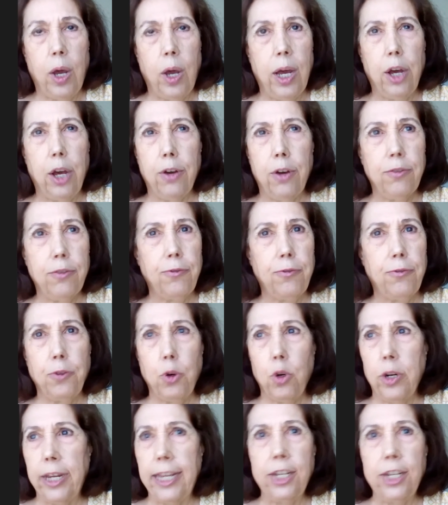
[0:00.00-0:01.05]
uh,
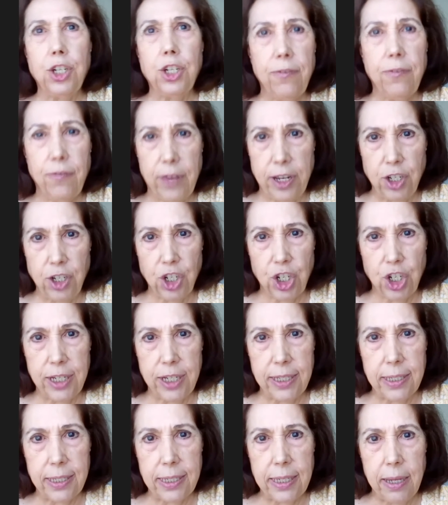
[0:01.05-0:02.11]
for
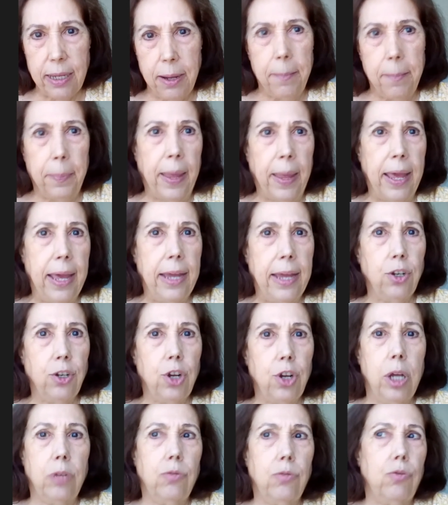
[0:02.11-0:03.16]
interventions and
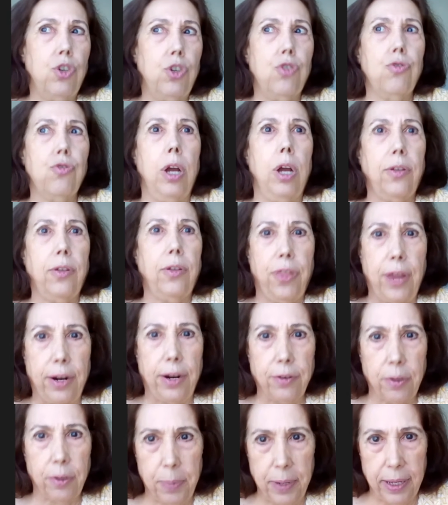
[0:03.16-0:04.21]
drug
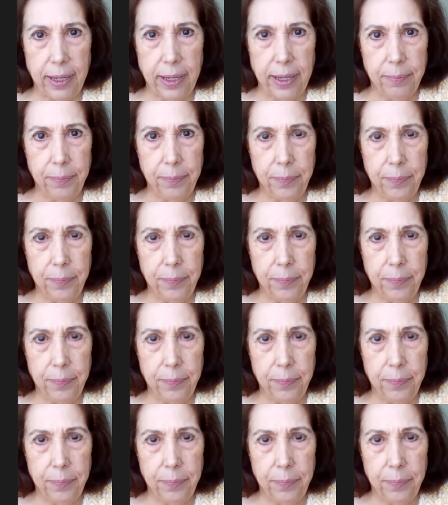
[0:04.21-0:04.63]
therapy.